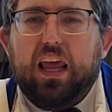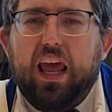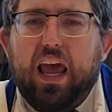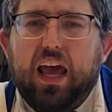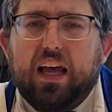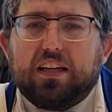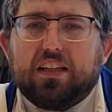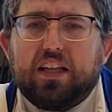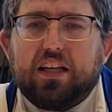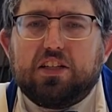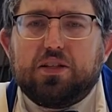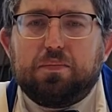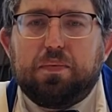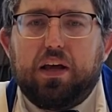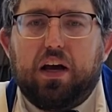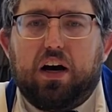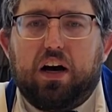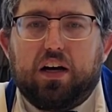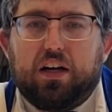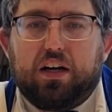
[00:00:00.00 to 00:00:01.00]
And let's be
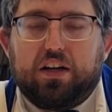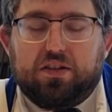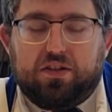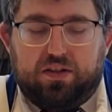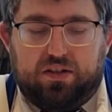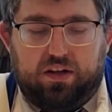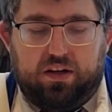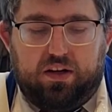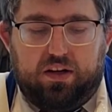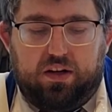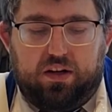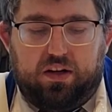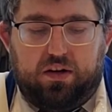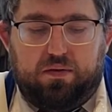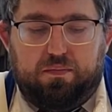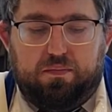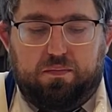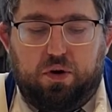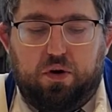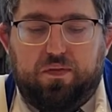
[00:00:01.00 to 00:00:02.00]
honest,
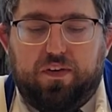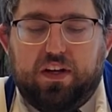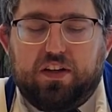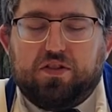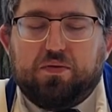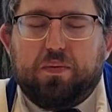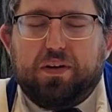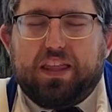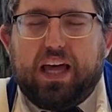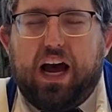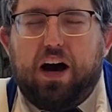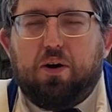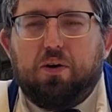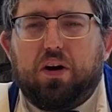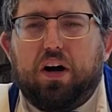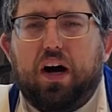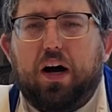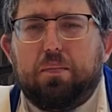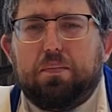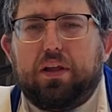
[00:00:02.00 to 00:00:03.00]
movies without
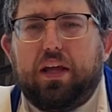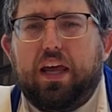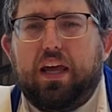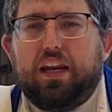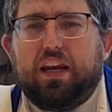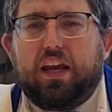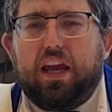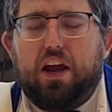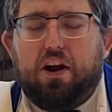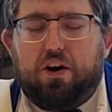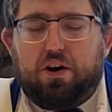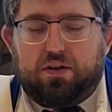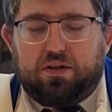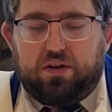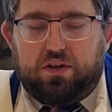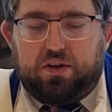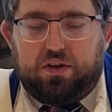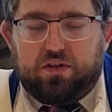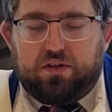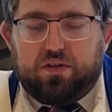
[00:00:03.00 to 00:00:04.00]
complicated
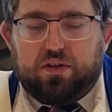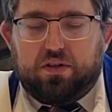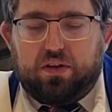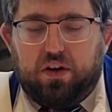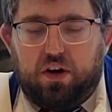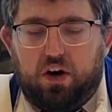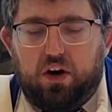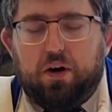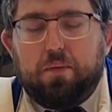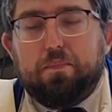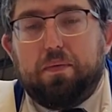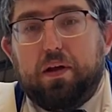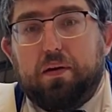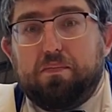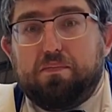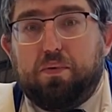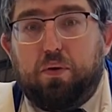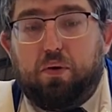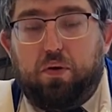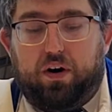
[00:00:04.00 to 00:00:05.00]
characters are a
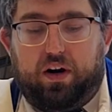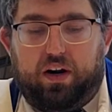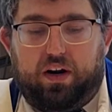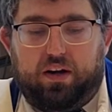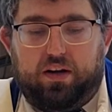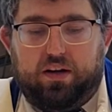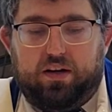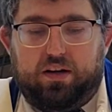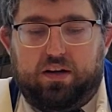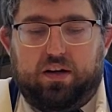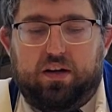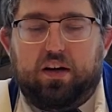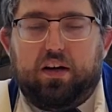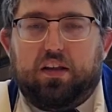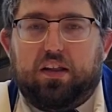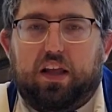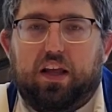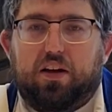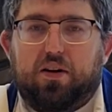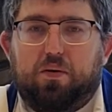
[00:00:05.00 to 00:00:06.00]
bit boring,
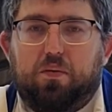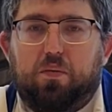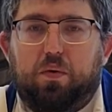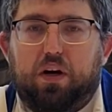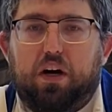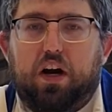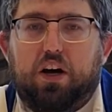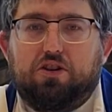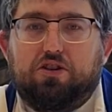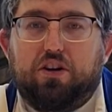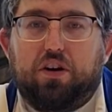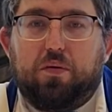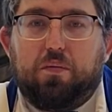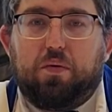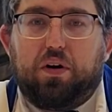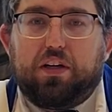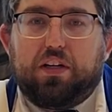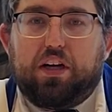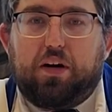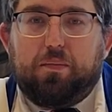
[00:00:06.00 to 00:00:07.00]
like
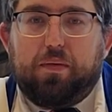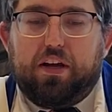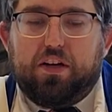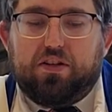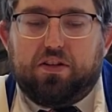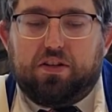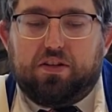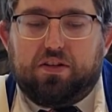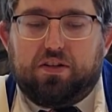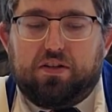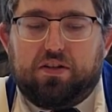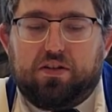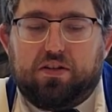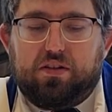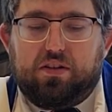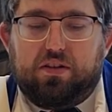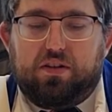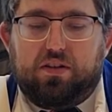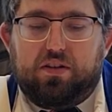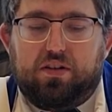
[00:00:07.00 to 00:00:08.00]
101 Dalmatians.
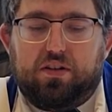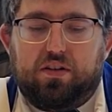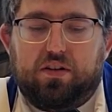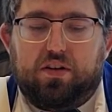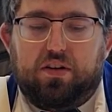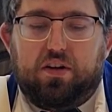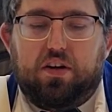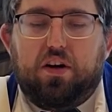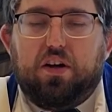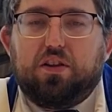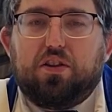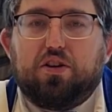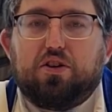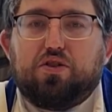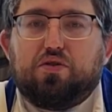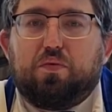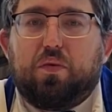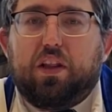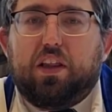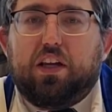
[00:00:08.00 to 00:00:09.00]

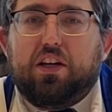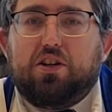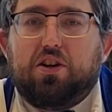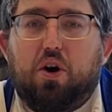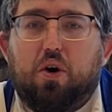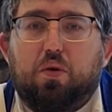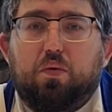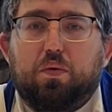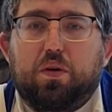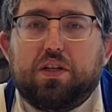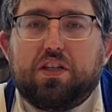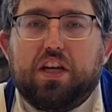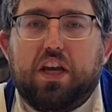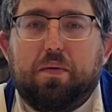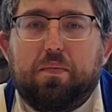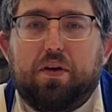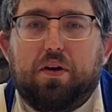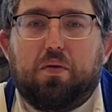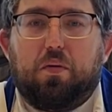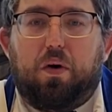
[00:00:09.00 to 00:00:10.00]
There's really no
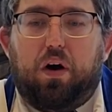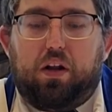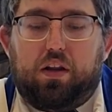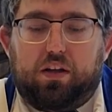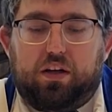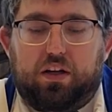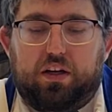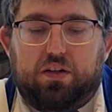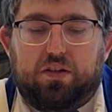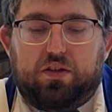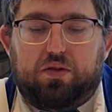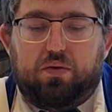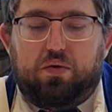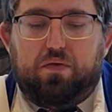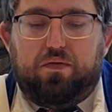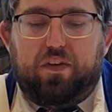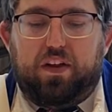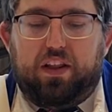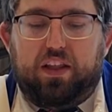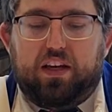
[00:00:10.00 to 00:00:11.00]
redeeming qualities to a
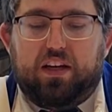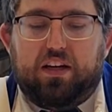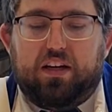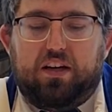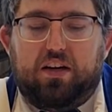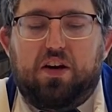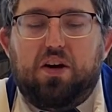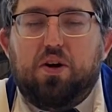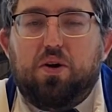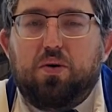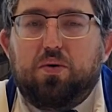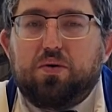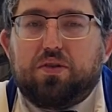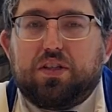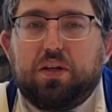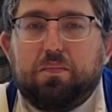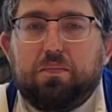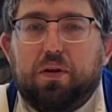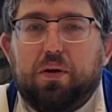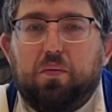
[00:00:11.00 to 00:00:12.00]
villain who
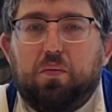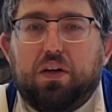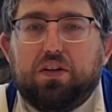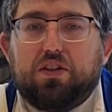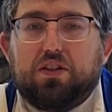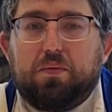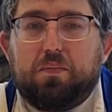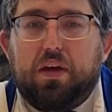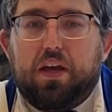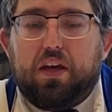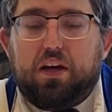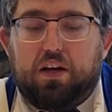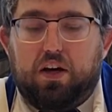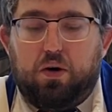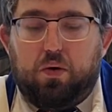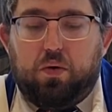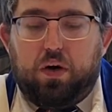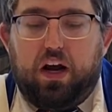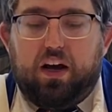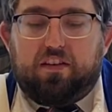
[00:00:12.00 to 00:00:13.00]
simply wants to make a
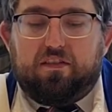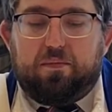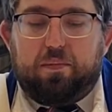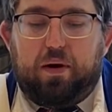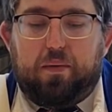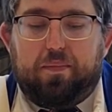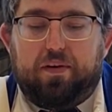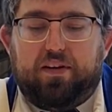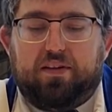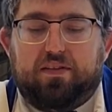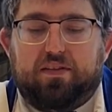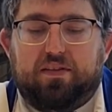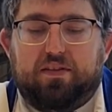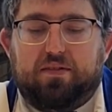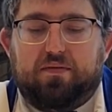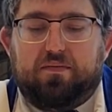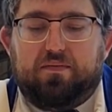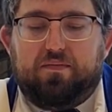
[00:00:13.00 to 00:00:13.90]
coat out of puppies.